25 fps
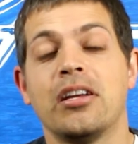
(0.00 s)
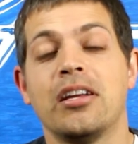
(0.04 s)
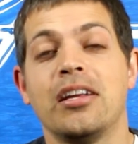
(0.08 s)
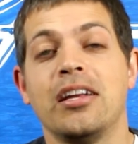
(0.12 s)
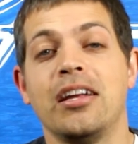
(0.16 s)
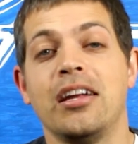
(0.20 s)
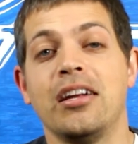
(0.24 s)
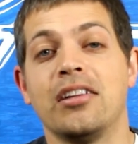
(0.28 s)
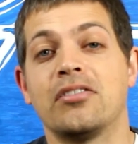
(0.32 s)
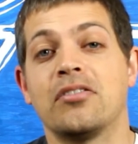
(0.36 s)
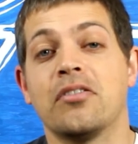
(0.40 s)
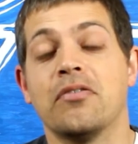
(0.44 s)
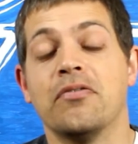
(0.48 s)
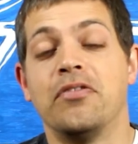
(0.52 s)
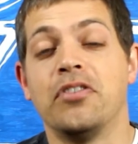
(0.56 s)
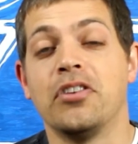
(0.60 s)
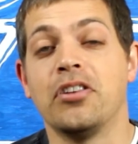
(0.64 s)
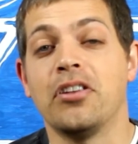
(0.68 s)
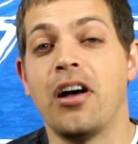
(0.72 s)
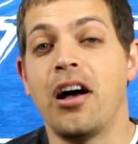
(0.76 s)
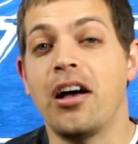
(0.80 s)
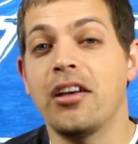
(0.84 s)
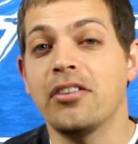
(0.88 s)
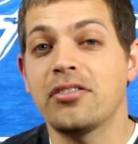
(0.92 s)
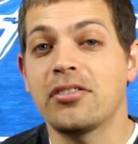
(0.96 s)
It's
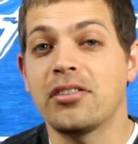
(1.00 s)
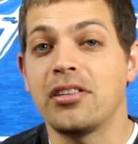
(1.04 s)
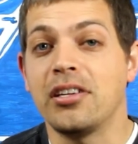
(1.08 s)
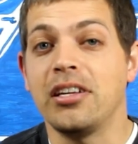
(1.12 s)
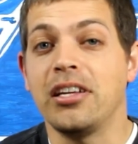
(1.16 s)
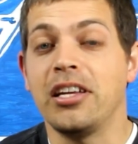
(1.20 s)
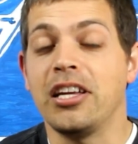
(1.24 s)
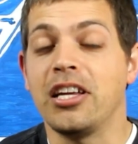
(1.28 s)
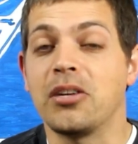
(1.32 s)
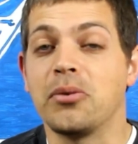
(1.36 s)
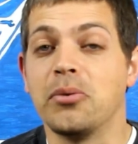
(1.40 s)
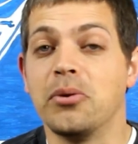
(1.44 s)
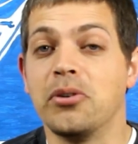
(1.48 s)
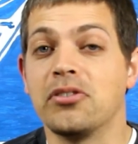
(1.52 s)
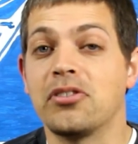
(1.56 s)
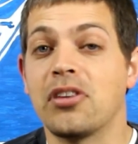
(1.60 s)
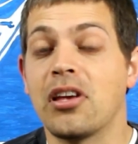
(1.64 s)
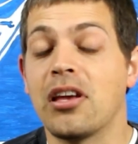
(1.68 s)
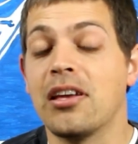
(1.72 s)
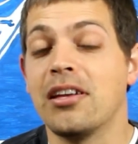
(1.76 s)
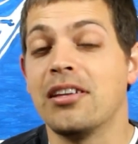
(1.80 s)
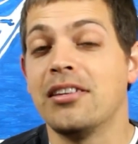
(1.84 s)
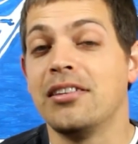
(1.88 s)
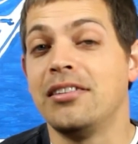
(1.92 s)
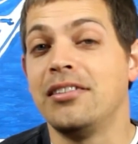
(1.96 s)
velocity equals
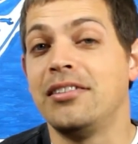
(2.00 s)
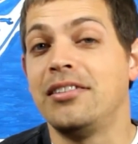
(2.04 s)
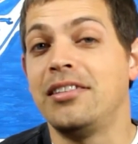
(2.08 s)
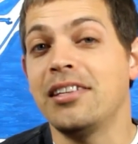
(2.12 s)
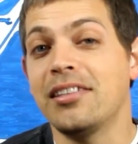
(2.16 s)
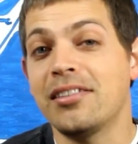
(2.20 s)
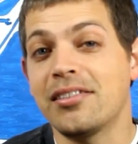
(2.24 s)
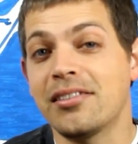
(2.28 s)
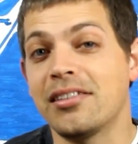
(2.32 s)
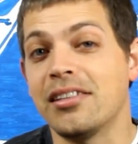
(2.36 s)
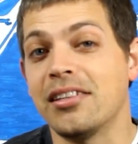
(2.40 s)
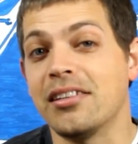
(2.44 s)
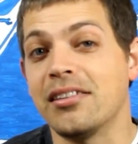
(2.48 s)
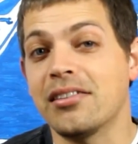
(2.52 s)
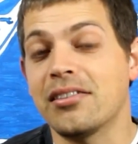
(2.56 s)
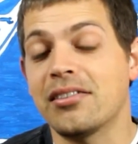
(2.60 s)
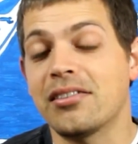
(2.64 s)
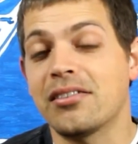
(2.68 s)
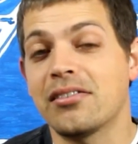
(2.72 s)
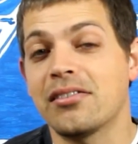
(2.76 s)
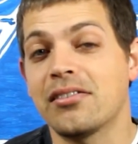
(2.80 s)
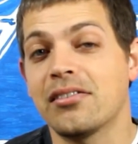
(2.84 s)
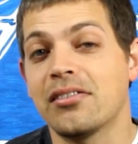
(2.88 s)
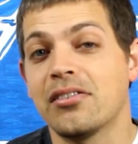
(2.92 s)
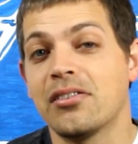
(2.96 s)

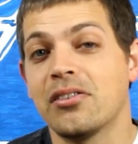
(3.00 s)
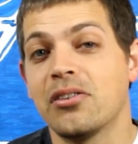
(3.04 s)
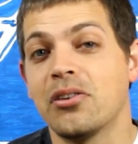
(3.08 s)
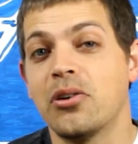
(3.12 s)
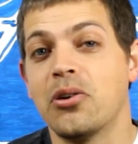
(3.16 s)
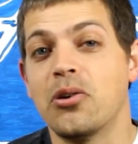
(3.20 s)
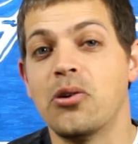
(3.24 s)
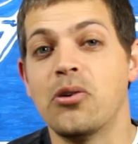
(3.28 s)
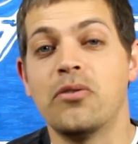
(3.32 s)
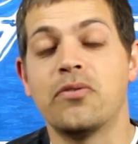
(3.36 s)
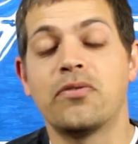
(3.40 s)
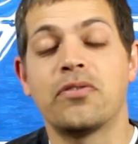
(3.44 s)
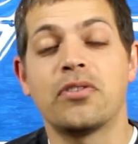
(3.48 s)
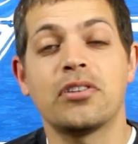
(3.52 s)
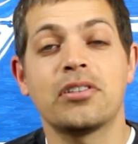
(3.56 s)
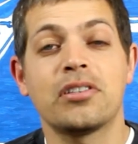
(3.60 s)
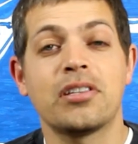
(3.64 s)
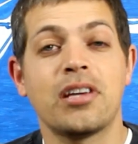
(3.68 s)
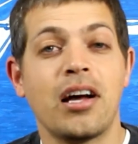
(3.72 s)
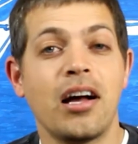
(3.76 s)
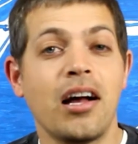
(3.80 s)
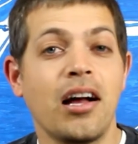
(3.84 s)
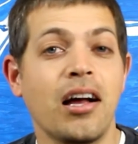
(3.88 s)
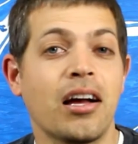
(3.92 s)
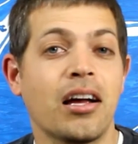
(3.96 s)
distance over
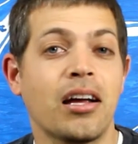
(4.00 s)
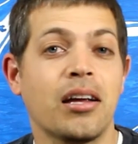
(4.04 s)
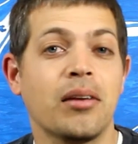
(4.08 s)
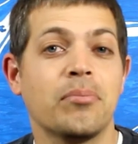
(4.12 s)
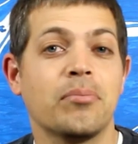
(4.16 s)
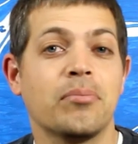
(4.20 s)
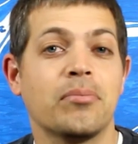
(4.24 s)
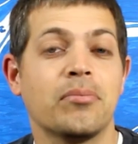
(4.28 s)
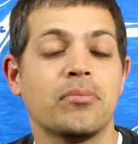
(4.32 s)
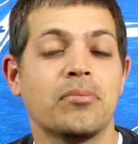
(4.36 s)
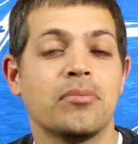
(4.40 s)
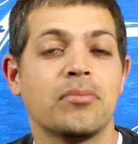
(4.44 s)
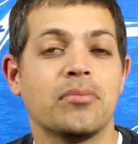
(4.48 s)
time.